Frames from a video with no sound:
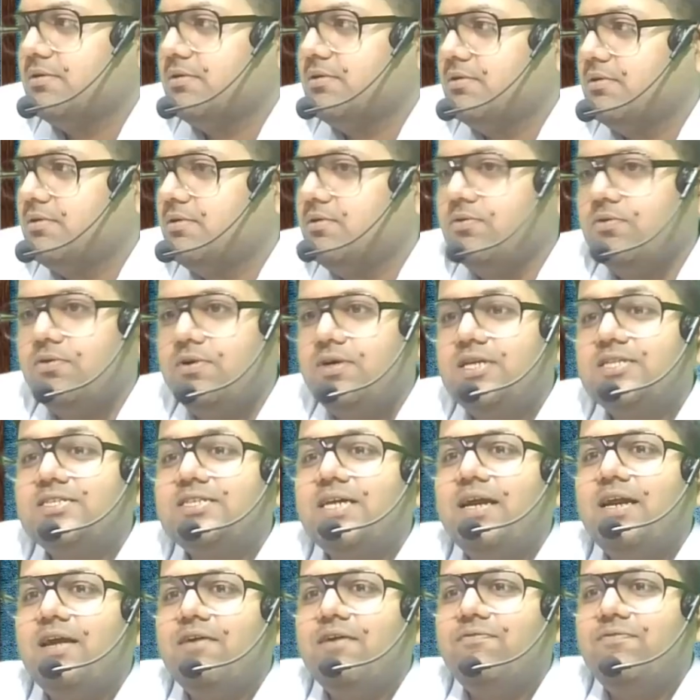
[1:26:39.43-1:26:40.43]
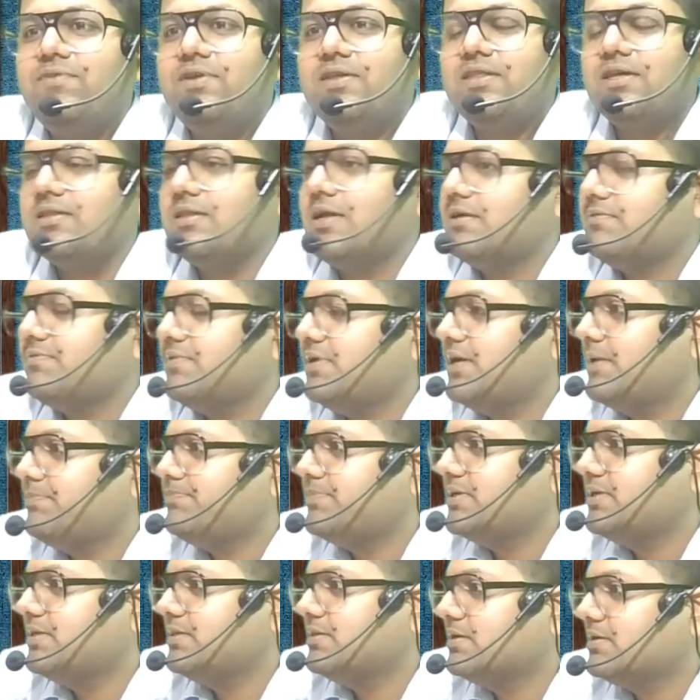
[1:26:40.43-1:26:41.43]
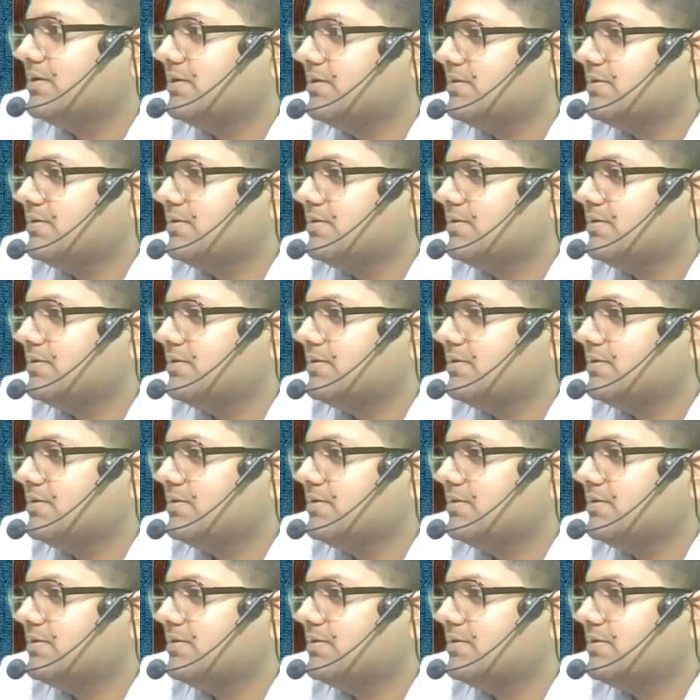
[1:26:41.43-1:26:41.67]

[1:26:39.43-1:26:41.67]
You decide everything that will happen in the country.